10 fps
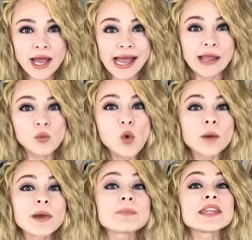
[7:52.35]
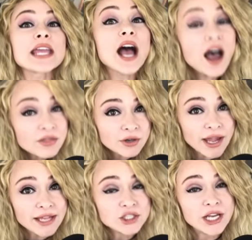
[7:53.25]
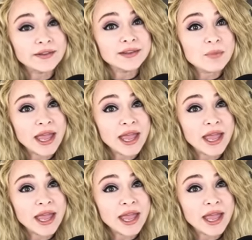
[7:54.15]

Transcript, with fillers: I warm up the other eggshell in the